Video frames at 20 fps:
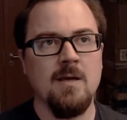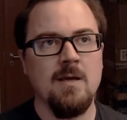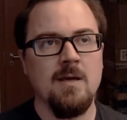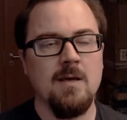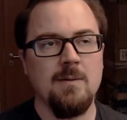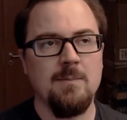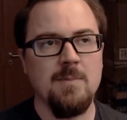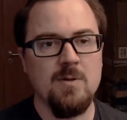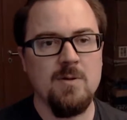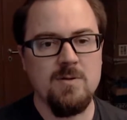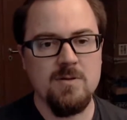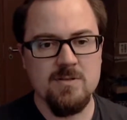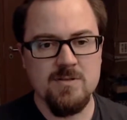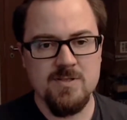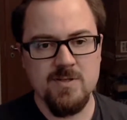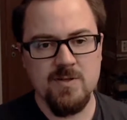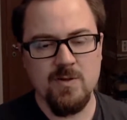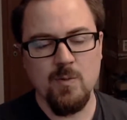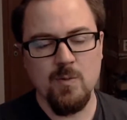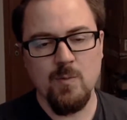Mutant Year
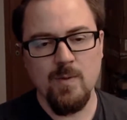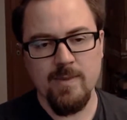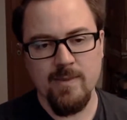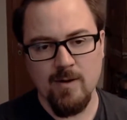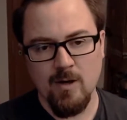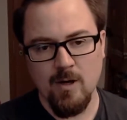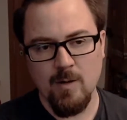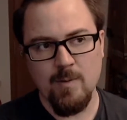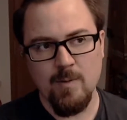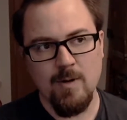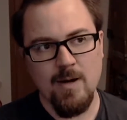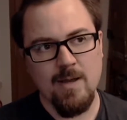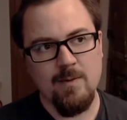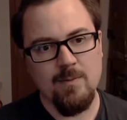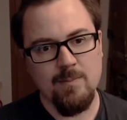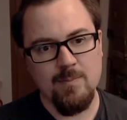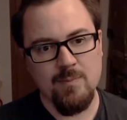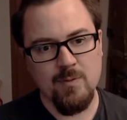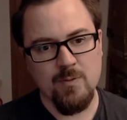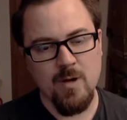Zero with armor, I
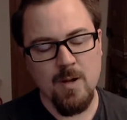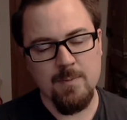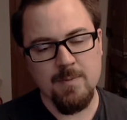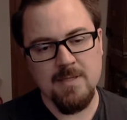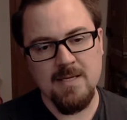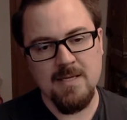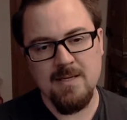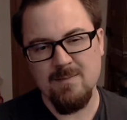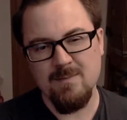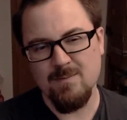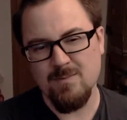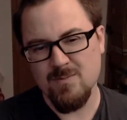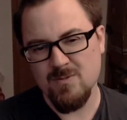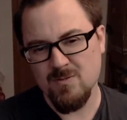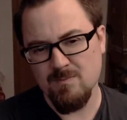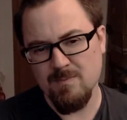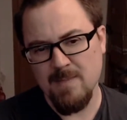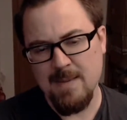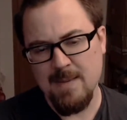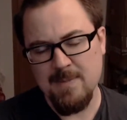would probably
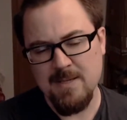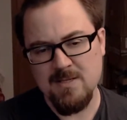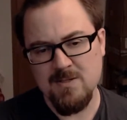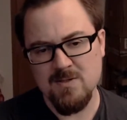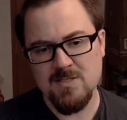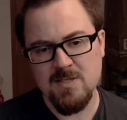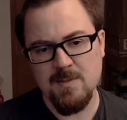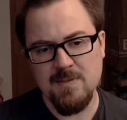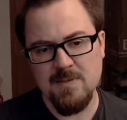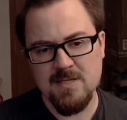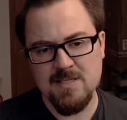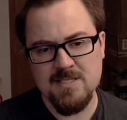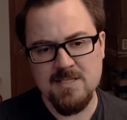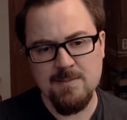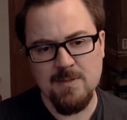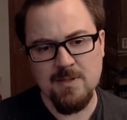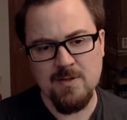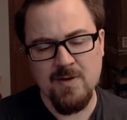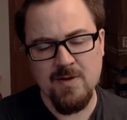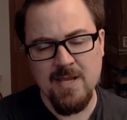maybe do something
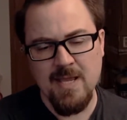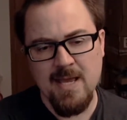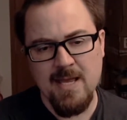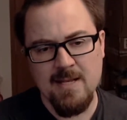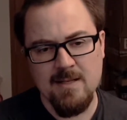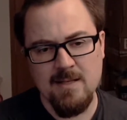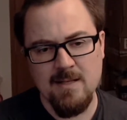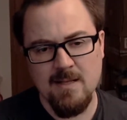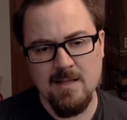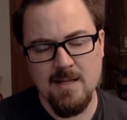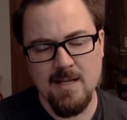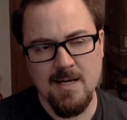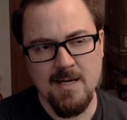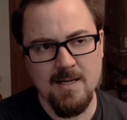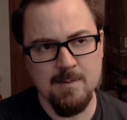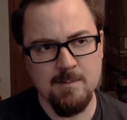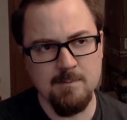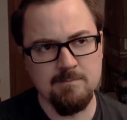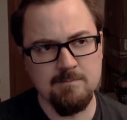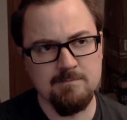similar again.
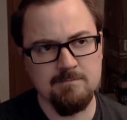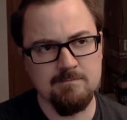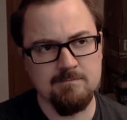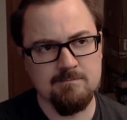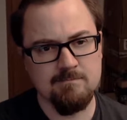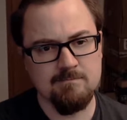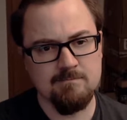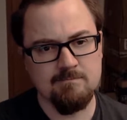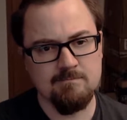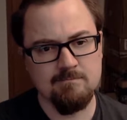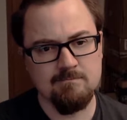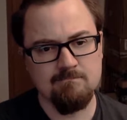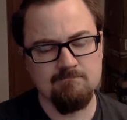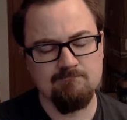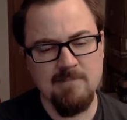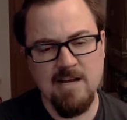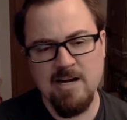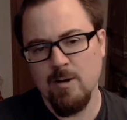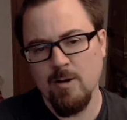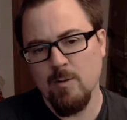
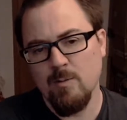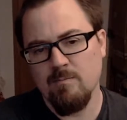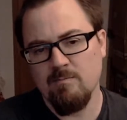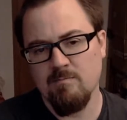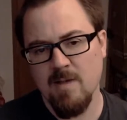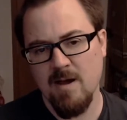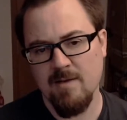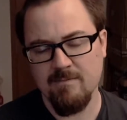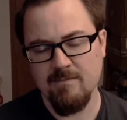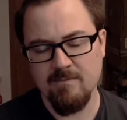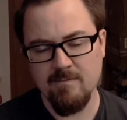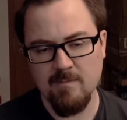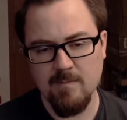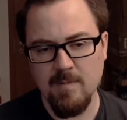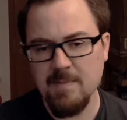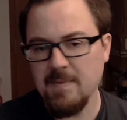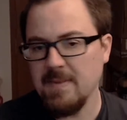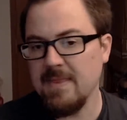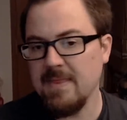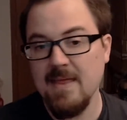I don't know.
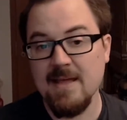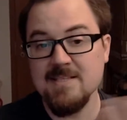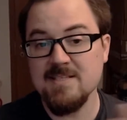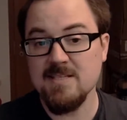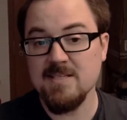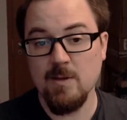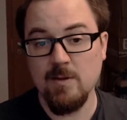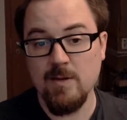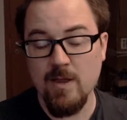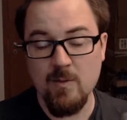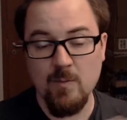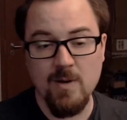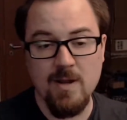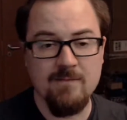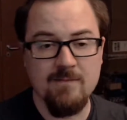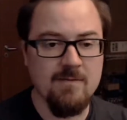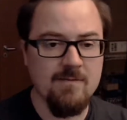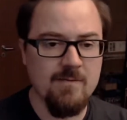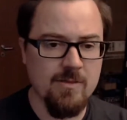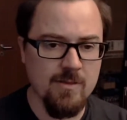That's the only other one
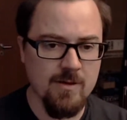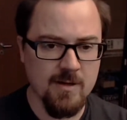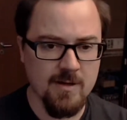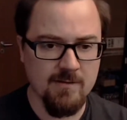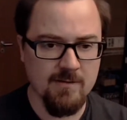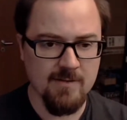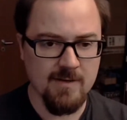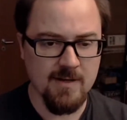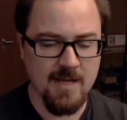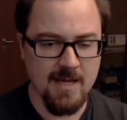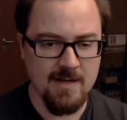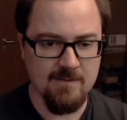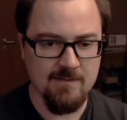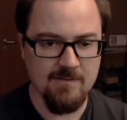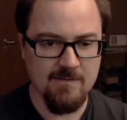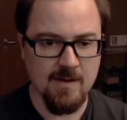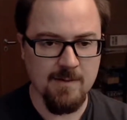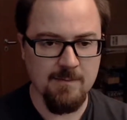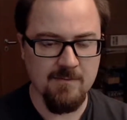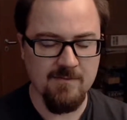I've ever thought of and kind
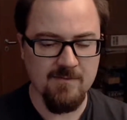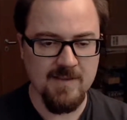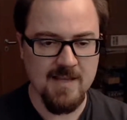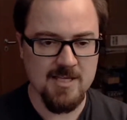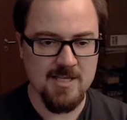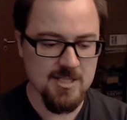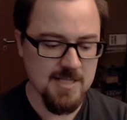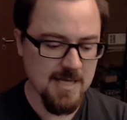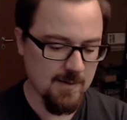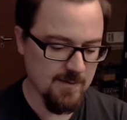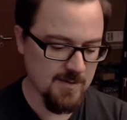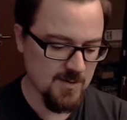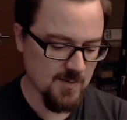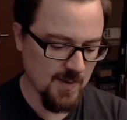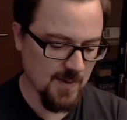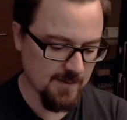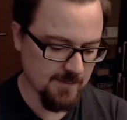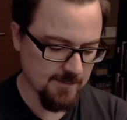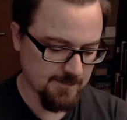of fleshed out as well.